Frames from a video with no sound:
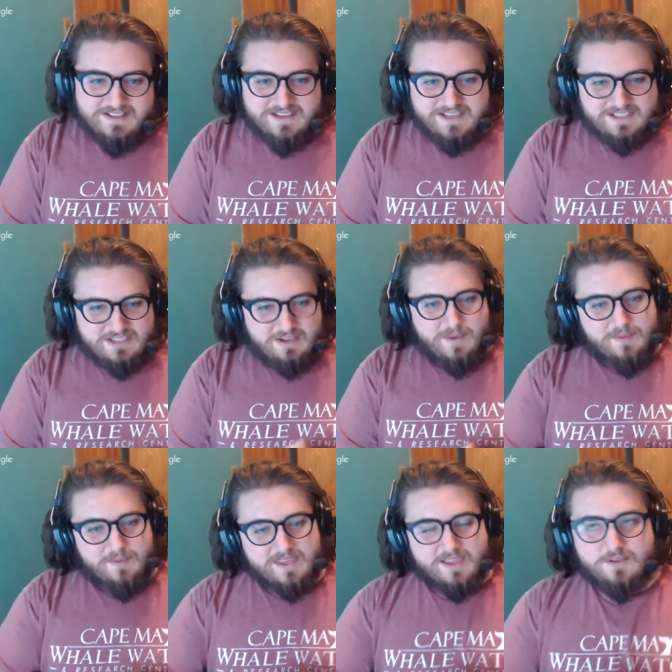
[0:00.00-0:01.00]
It's all about
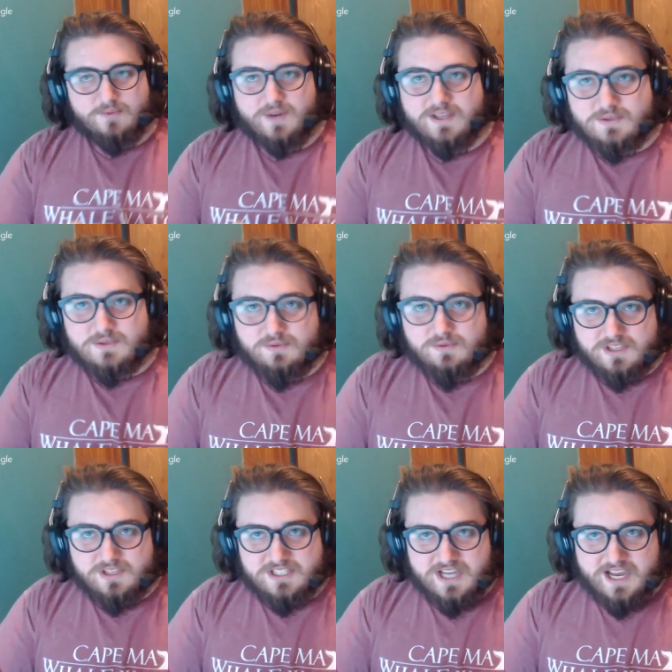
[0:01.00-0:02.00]
picking the right tool for
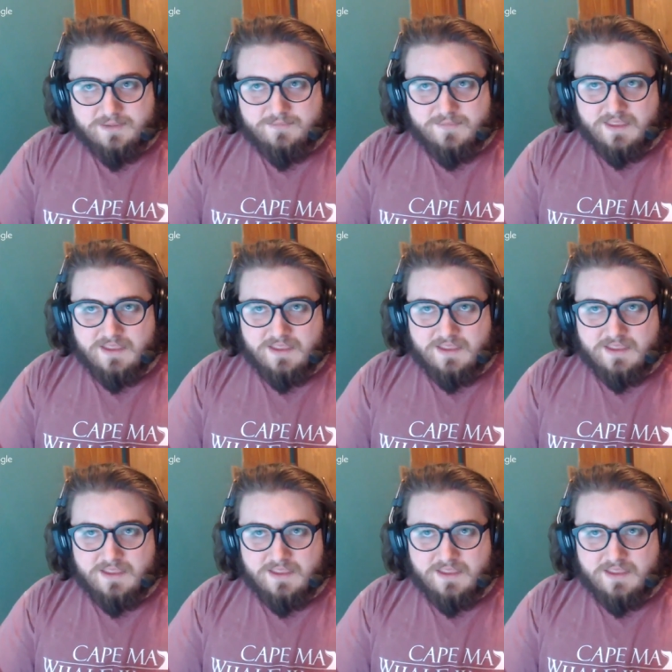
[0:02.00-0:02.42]
the job.